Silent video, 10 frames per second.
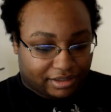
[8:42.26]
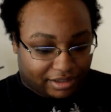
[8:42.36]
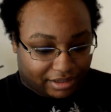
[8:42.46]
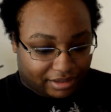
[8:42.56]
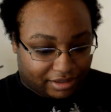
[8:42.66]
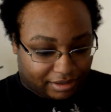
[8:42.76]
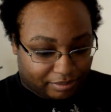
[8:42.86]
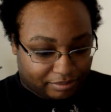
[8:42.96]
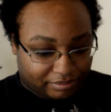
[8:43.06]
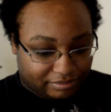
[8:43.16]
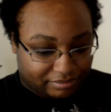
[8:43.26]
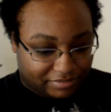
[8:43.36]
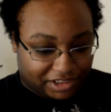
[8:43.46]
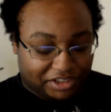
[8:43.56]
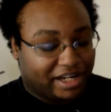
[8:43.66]

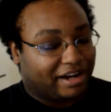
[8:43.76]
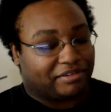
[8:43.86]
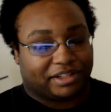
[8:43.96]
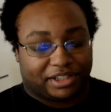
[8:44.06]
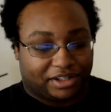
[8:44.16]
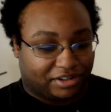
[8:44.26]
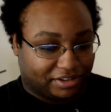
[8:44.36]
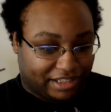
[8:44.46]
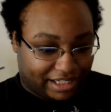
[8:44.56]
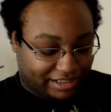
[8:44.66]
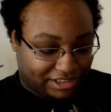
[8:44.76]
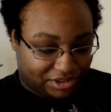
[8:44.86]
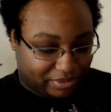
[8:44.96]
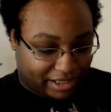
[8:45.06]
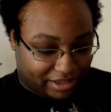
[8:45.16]
They're not really called that. That's
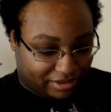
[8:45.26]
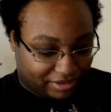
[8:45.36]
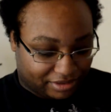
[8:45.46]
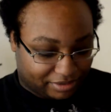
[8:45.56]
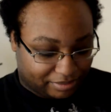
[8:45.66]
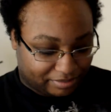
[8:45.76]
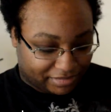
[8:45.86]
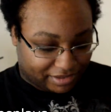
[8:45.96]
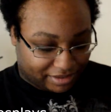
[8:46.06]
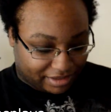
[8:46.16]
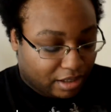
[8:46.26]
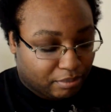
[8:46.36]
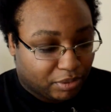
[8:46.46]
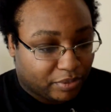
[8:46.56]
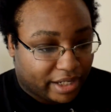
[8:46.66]
just what I call them.
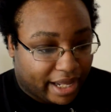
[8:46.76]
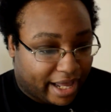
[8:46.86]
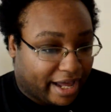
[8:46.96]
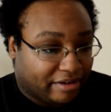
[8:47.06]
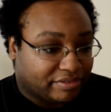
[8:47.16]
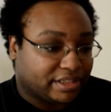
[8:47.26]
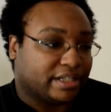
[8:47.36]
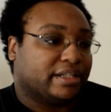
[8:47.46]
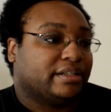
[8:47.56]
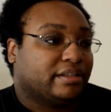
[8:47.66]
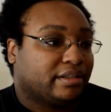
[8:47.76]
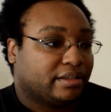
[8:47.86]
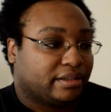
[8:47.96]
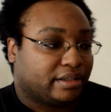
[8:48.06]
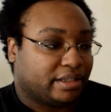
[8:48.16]
But what I have done
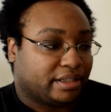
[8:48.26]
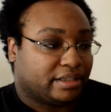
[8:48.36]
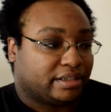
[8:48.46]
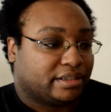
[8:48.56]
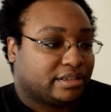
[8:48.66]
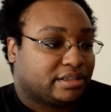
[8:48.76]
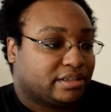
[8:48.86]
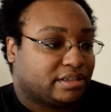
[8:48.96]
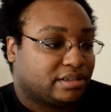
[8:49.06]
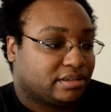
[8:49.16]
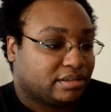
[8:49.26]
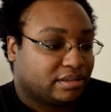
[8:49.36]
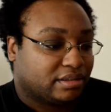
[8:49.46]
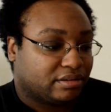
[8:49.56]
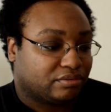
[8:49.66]
is
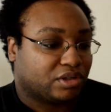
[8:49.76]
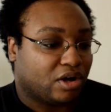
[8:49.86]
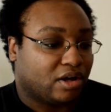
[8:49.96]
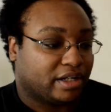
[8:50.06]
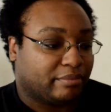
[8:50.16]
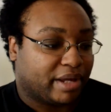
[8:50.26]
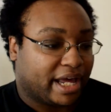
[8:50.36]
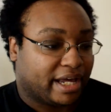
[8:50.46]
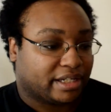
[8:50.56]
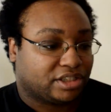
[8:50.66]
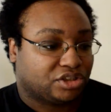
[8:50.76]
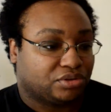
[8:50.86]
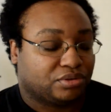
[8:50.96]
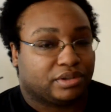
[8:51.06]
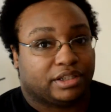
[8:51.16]
recalling back
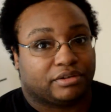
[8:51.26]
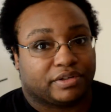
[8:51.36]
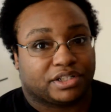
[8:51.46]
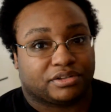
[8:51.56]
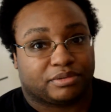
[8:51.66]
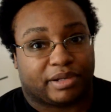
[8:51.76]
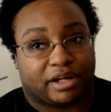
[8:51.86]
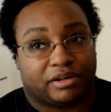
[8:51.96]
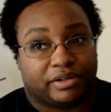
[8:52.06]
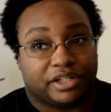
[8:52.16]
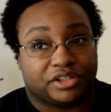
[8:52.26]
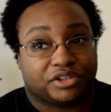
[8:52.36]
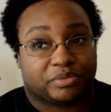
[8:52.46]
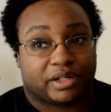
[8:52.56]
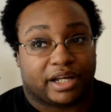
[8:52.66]
to the original Power
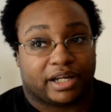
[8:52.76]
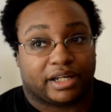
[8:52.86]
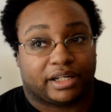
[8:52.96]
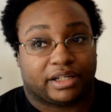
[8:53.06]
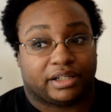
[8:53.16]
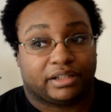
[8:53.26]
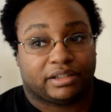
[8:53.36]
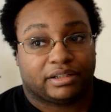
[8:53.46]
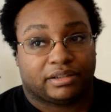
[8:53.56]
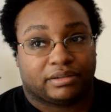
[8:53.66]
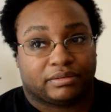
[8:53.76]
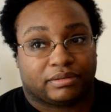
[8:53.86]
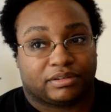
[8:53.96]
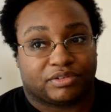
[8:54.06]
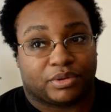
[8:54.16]
Rangers when
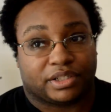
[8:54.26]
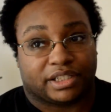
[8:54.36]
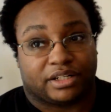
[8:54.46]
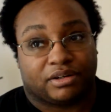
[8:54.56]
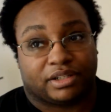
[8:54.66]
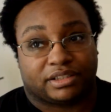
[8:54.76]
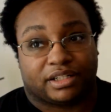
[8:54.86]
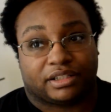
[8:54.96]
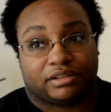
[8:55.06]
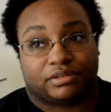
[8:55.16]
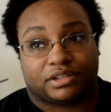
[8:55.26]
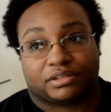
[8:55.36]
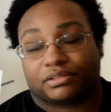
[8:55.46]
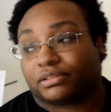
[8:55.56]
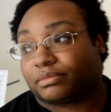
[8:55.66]
of course I know that's not the
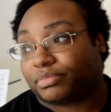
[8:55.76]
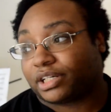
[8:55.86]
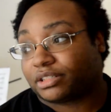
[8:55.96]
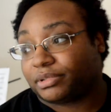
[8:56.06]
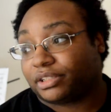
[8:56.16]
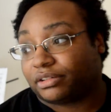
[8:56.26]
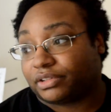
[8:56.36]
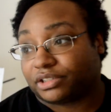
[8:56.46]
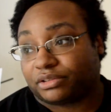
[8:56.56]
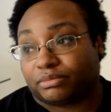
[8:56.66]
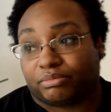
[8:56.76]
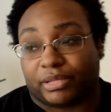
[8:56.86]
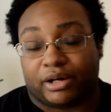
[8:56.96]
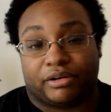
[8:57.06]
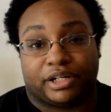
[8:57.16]
original, possibly the original
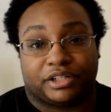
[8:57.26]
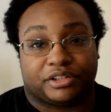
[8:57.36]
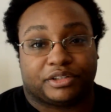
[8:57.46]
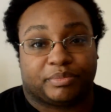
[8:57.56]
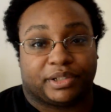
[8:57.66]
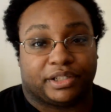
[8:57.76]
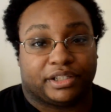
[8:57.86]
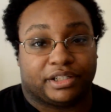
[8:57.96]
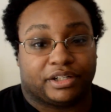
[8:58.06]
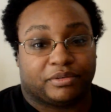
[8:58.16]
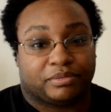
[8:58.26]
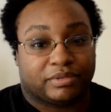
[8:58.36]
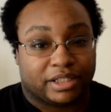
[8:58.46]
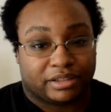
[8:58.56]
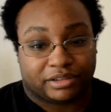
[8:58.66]
Power Rangers, but you know,
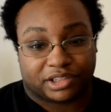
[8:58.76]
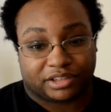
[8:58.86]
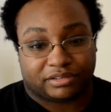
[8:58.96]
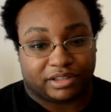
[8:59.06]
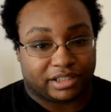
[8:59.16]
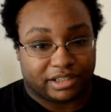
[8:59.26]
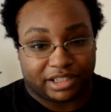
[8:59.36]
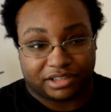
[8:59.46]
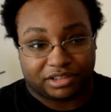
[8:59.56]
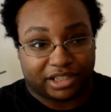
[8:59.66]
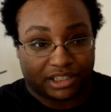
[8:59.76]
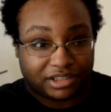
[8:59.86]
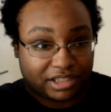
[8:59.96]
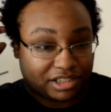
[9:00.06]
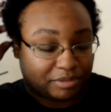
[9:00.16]
this
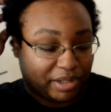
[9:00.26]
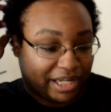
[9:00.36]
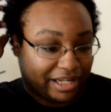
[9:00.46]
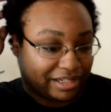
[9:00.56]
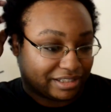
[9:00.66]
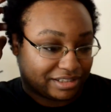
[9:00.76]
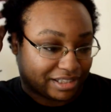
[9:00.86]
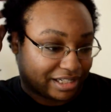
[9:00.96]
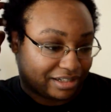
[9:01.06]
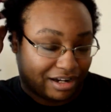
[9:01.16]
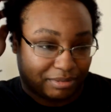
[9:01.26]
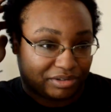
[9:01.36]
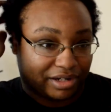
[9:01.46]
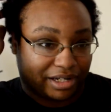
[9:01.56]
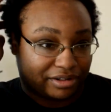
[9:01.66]
in Japan it's like Kamen
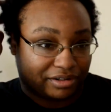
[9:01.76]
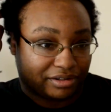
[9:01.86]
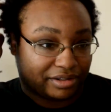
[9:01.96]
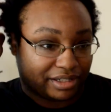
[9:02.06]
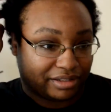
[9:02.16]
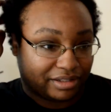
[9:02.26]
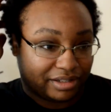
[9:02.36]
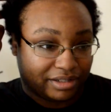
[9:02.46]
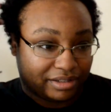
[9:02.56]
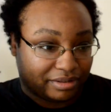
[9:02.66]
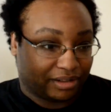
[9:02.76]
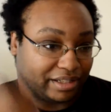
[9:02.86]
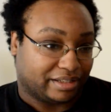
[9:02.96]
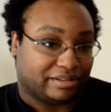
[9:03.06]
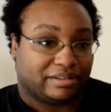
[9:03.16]
Rider
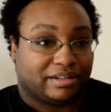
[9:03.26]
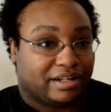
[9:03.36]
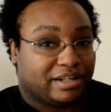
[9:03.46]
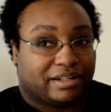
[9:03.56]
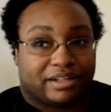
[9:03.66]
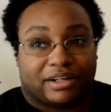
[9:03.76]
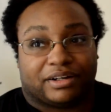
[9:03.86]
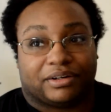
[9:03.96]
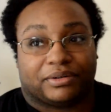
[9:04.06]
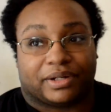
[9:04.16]
and oh